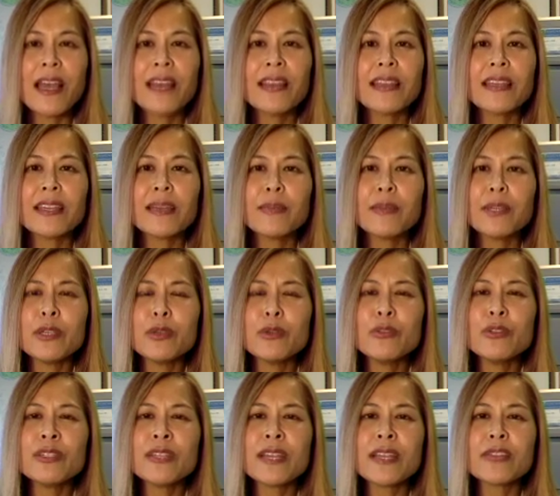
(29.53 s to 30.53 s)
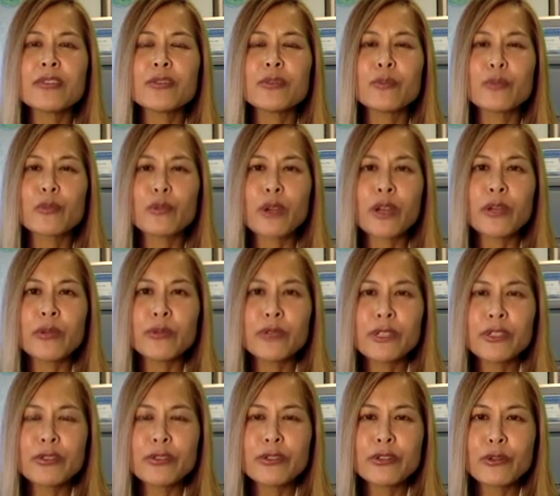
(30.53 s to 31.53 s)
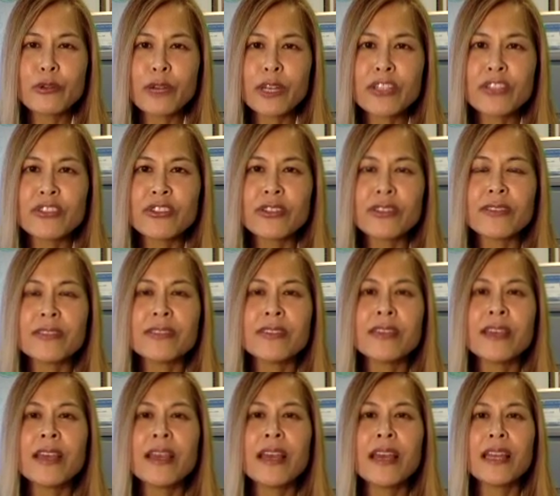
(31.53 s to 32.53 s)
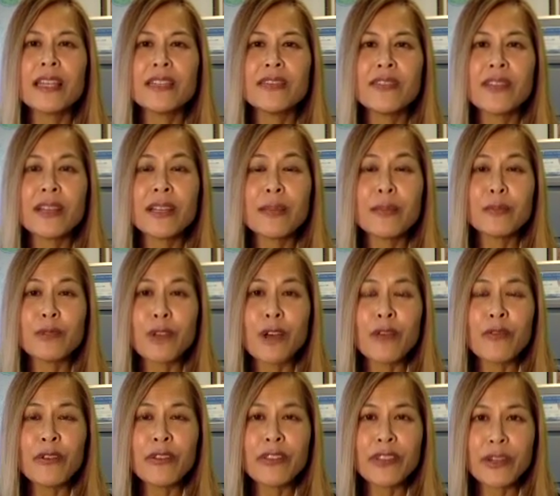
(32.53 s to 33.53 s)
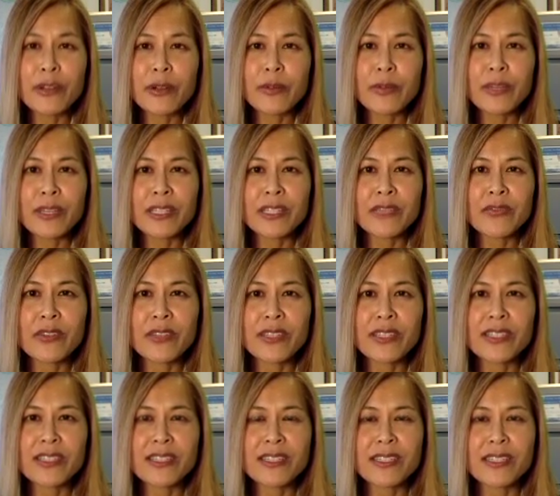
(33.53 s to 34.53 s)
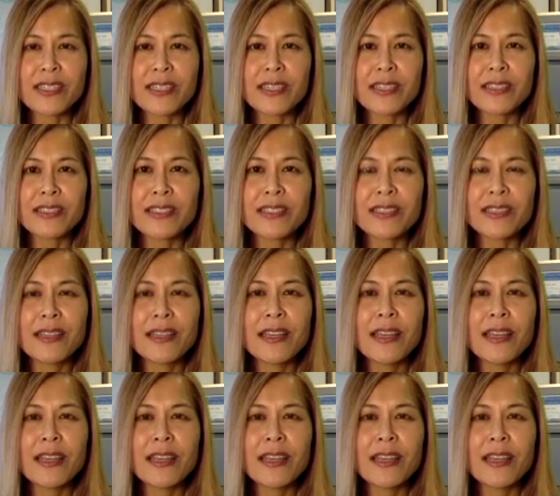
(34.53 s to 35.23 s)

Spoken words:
that can be used to answer broad research questions and develop novel therapies for this disease.